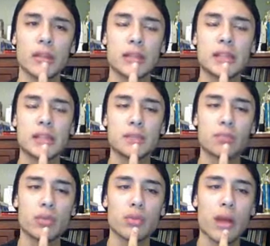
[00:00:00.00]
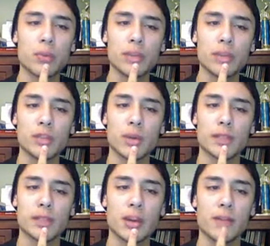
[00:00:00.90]
this is probably
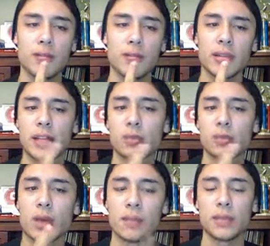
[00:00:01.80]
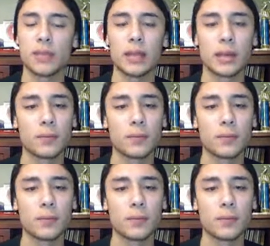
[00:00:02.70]
Choice Scarf. That's what I'm thinking.